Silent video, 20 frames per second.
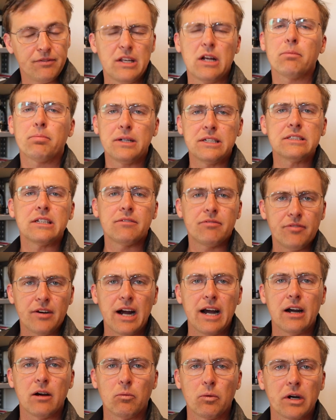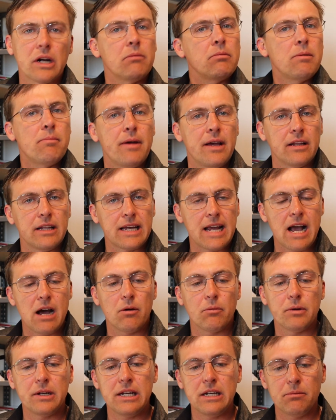the airplane's on fire, we're going to be bailing
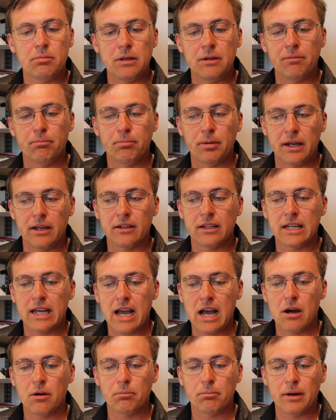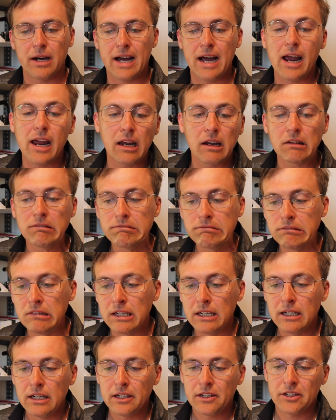out. We need to be bailing out by
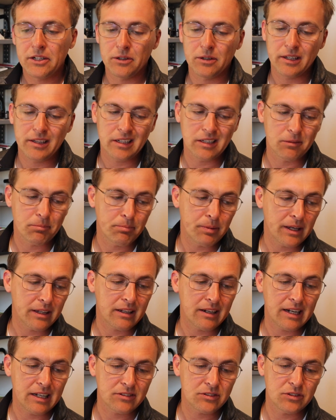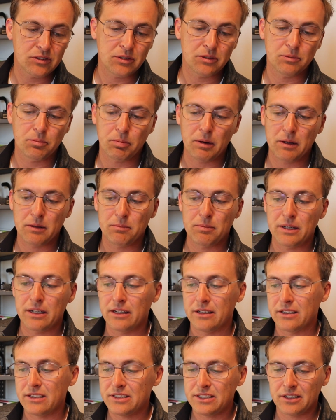You know, I think the bailout altitude would probably
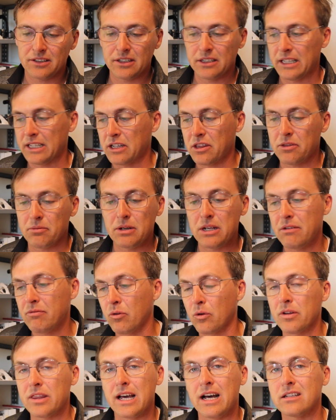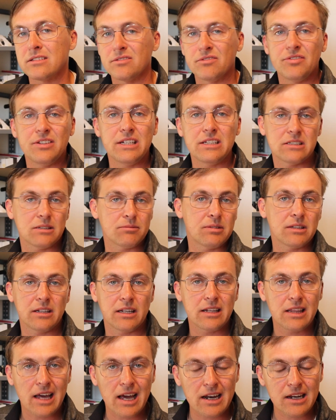be in this area like 4,000 feet, something
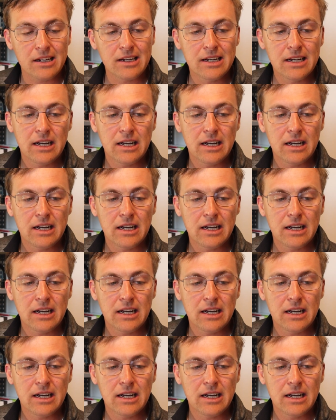like that.